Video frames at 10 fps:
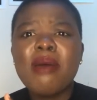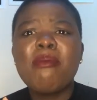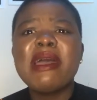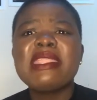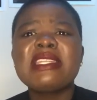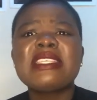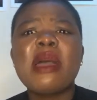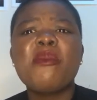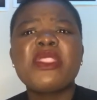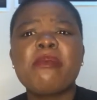By the
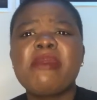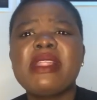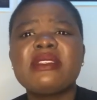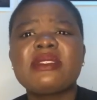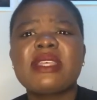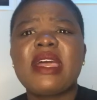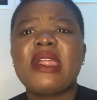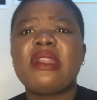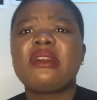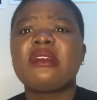time the bills
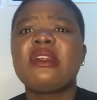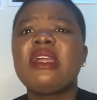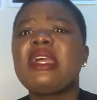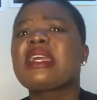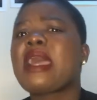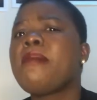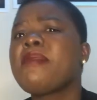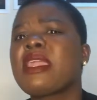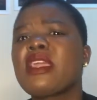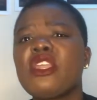are
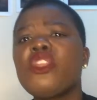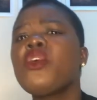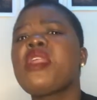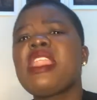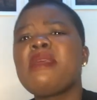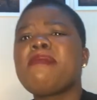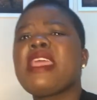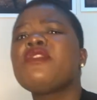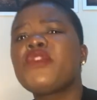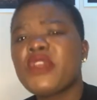coming, you already
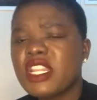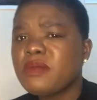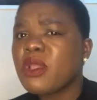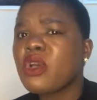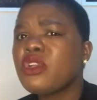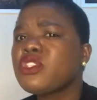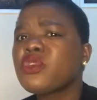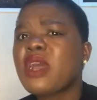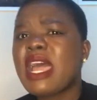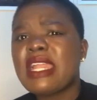paid for it, because
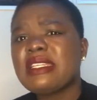you had